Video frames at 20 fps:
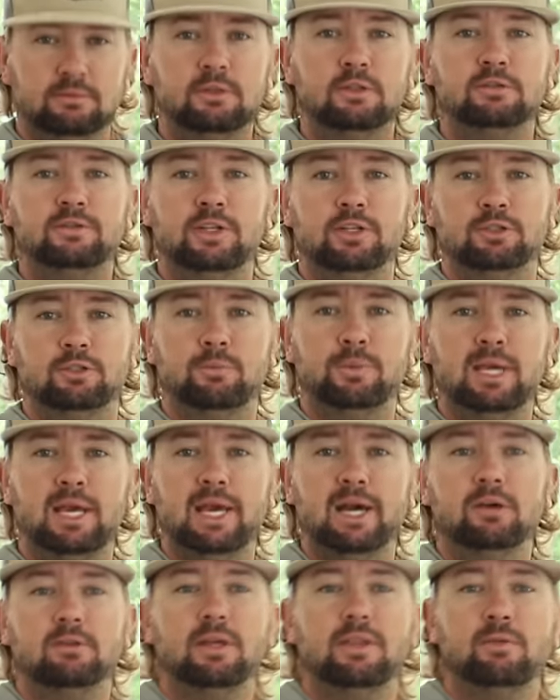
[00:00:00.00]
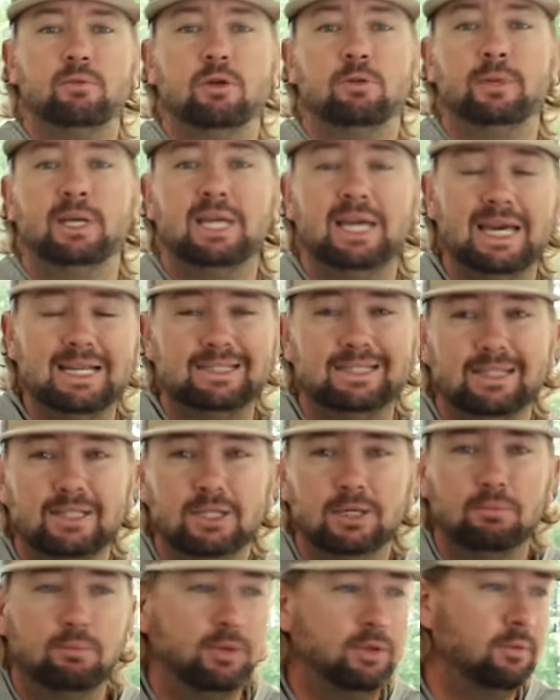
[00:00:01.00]
those videos will be out, and then we're going to be catching
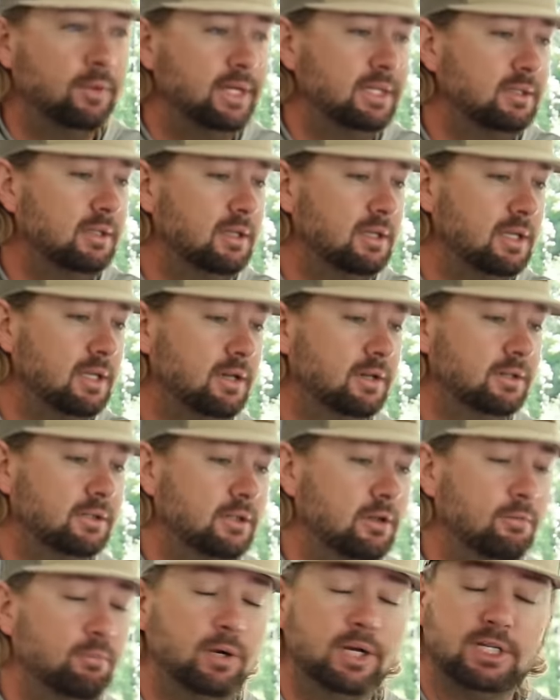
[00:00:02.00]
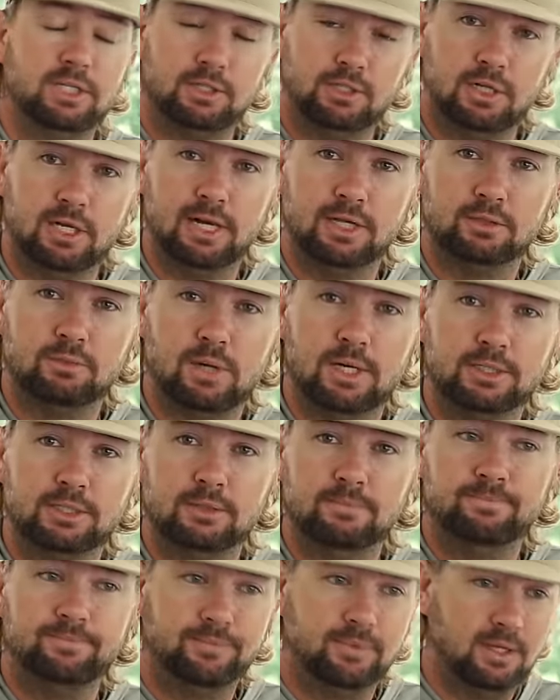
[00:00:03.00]
up with the rest of the year. So appreciate you guys
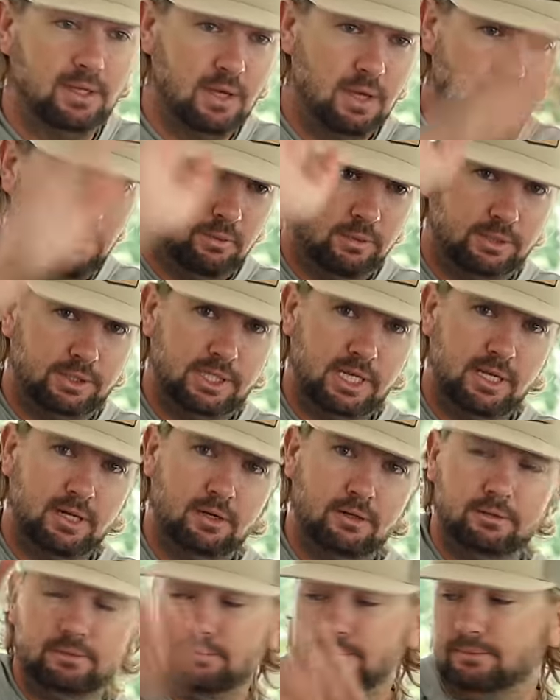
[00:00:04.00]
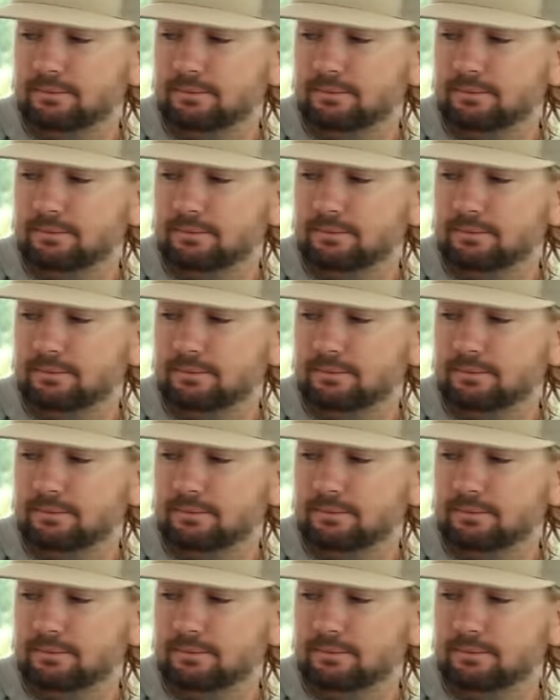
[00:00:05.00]
watching. We'll see y'all.